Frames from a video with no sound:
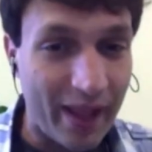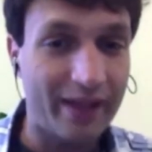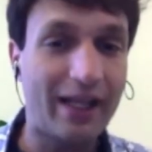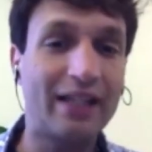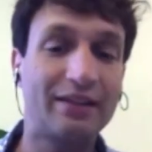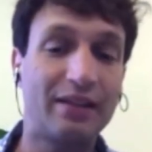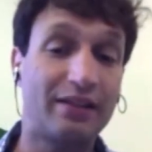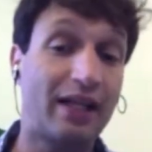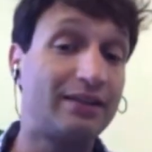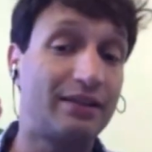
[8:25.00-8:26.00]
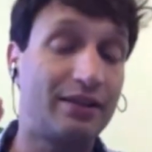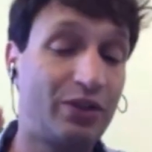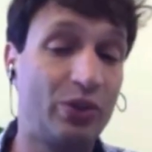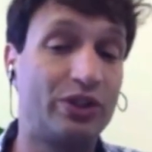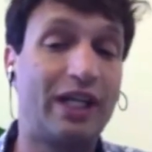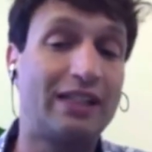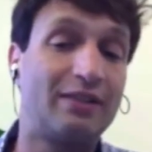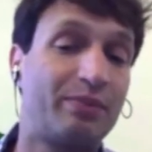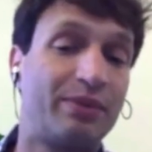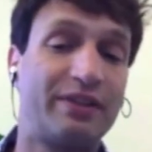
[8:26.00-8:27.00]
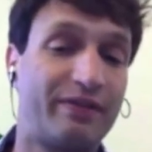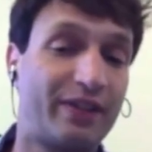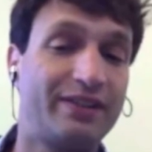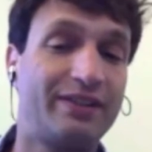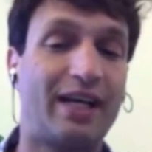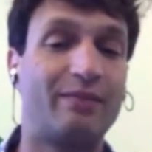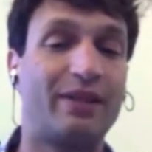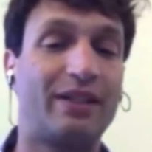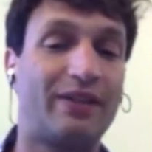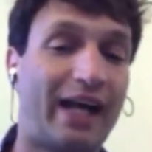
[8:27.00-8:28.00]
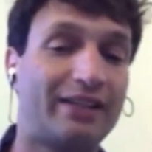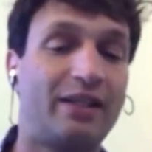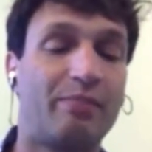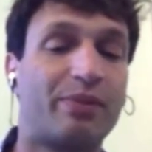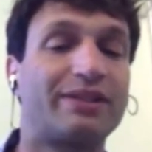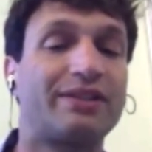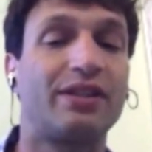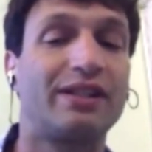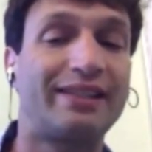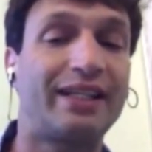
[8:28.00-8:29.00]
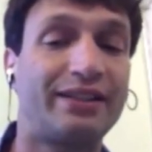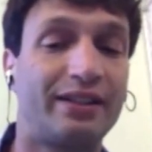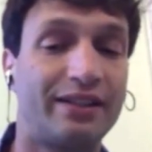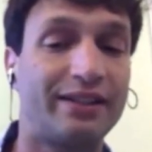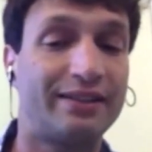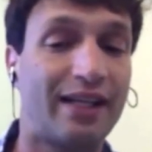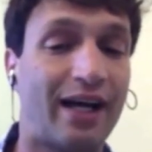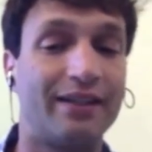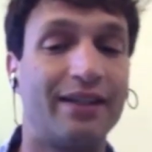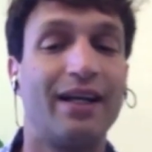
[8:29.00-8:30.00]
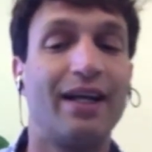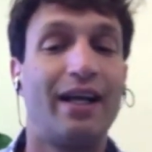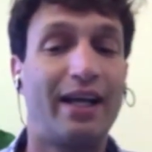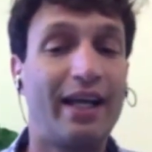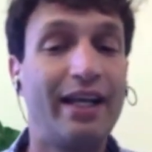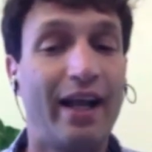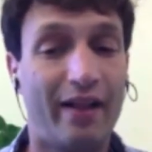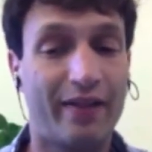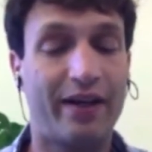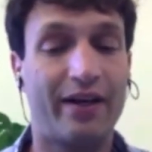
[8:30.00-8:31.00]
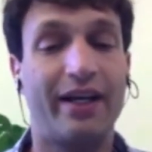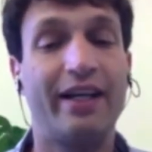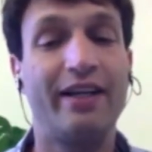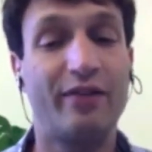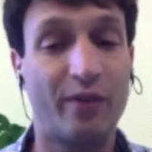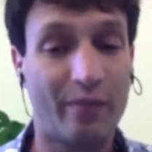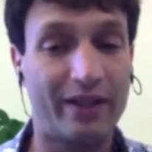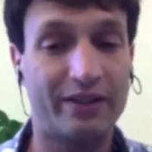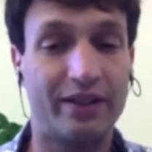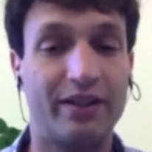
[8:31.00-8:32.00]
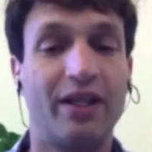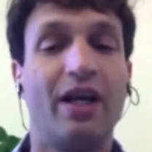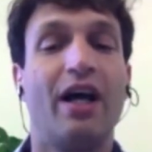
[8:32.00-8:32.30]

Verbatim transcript: And that's, that's huge. That's the first time that actually personalization is done in healthcare, in information,